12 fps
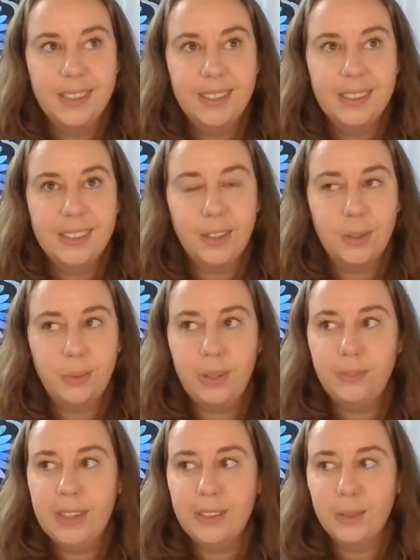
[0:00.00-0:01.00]
is it called the rail
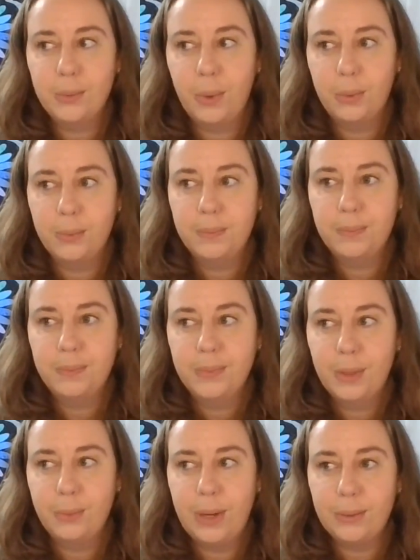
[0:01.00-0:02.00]
fence or
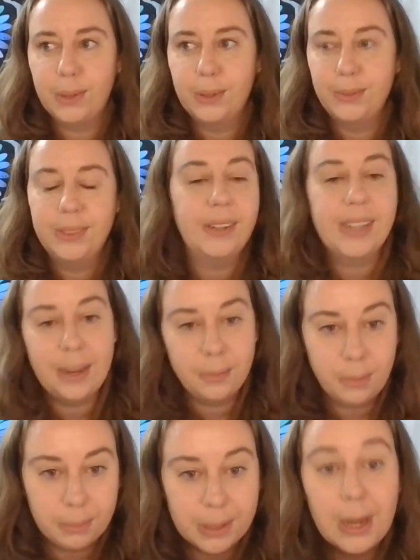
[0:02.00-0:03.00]
the railroad? Now I can't
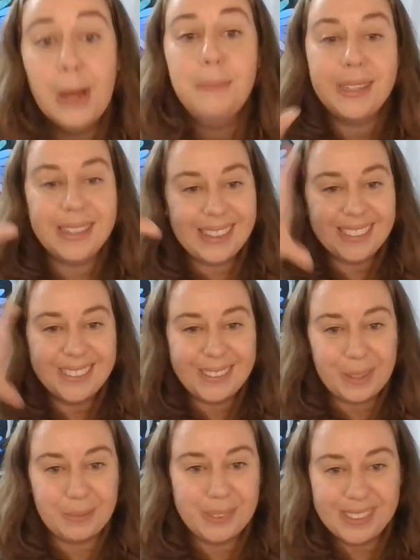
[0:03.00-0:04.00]
remember, but they're
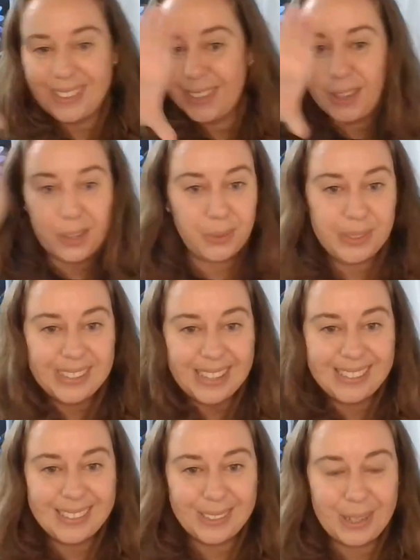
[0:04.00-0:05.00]
strips. So the three
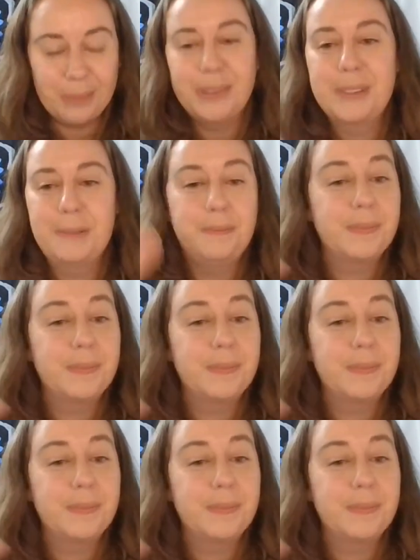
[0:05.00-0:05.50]
sets of strips.